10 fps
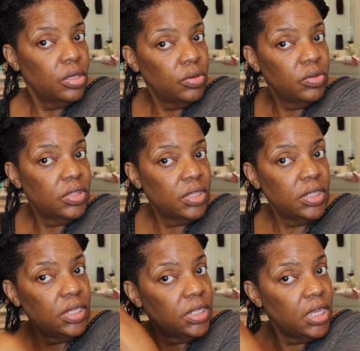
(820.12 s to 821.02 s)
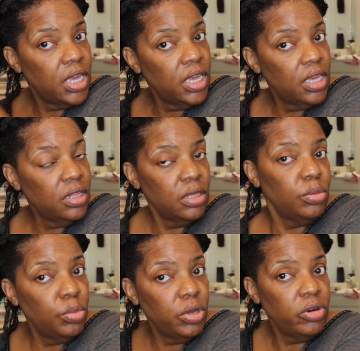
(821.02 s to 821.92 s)
Uses the
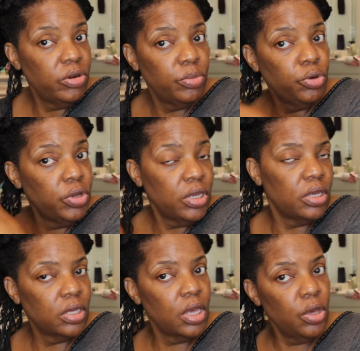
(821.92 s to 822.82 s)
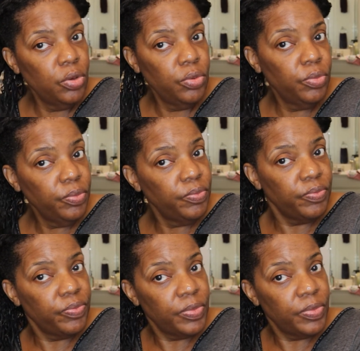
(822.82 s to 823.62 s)
detangling bur, bur, uh, comb.